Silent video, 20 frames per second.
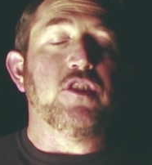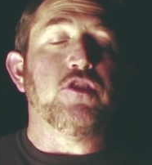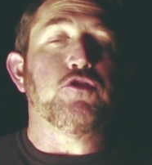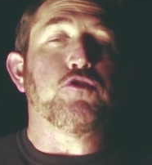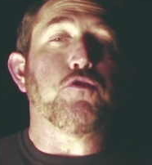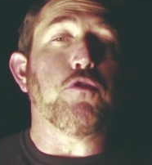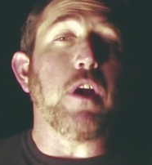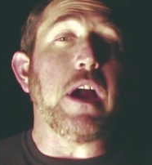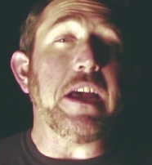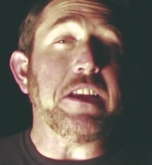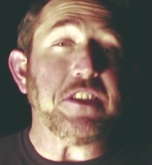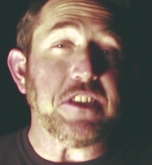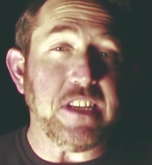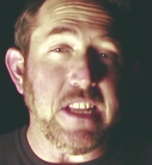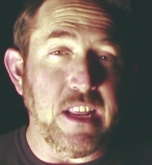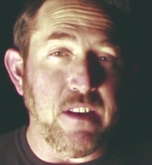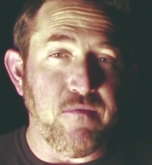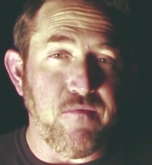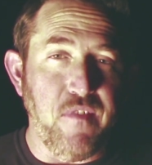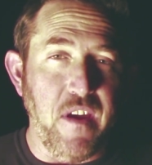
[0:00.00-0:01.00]
trust
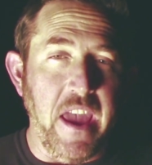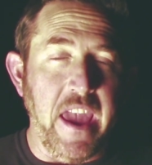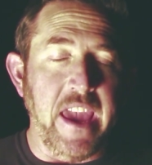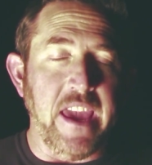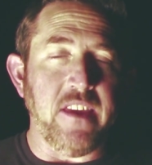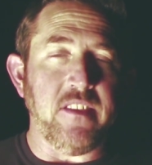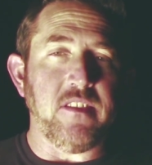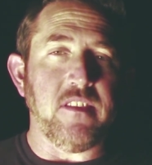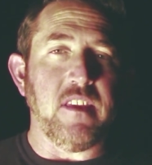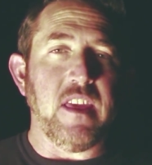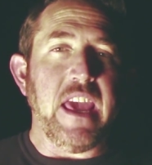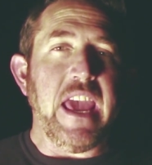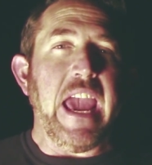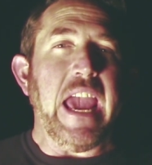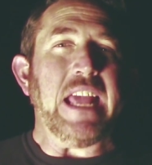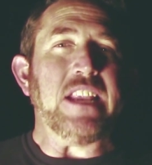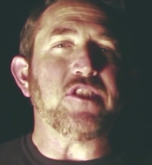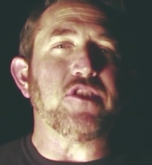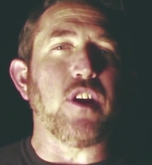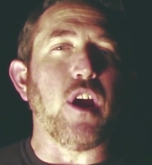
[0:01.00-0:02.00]
in faith,
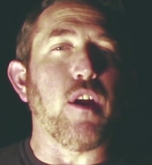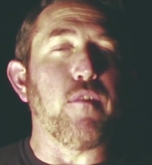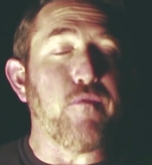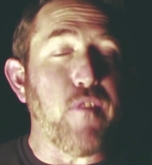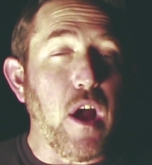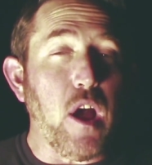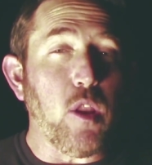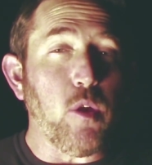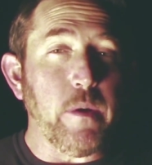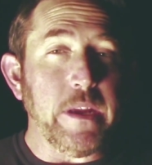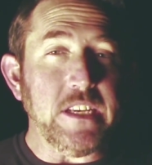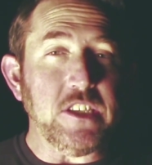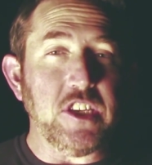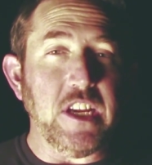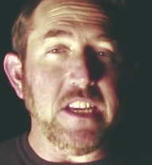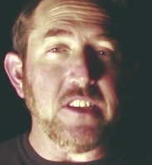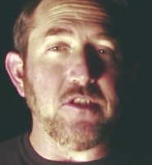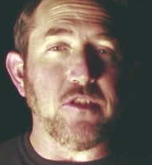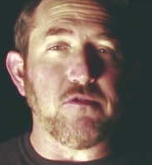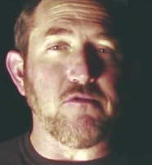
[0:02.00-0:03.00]
and start following
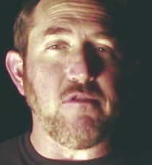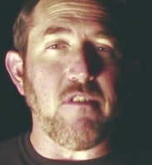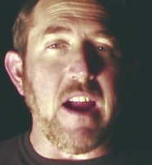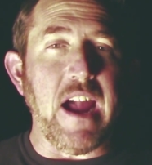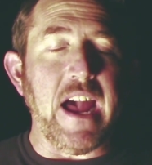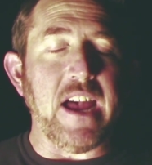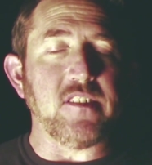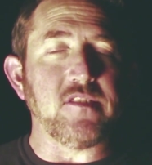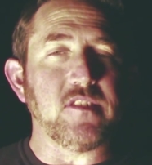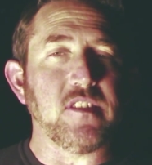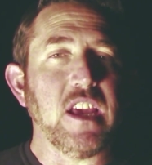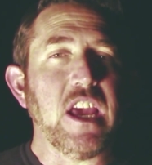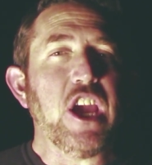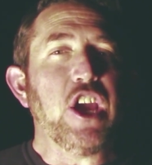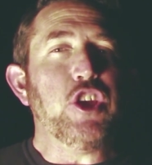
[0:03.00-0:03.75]
Jesus Christ.